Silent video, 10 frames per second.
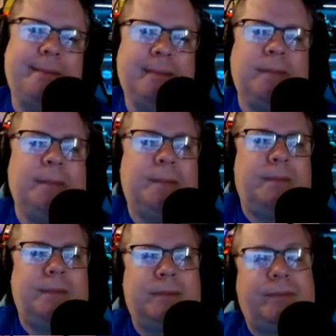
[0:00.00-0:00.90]
On the
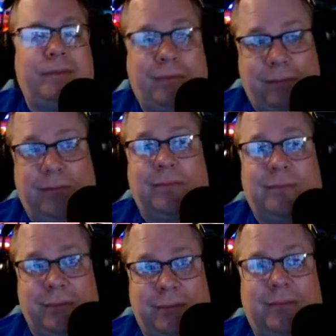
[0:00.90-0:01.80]
Krypton Report,
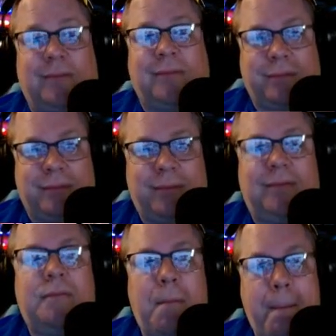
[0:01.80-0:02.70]
all the
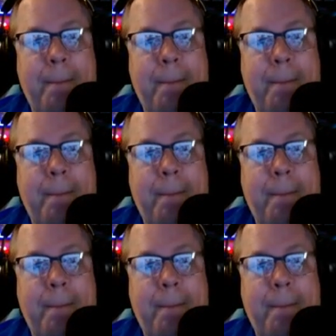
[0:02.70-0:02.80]
time.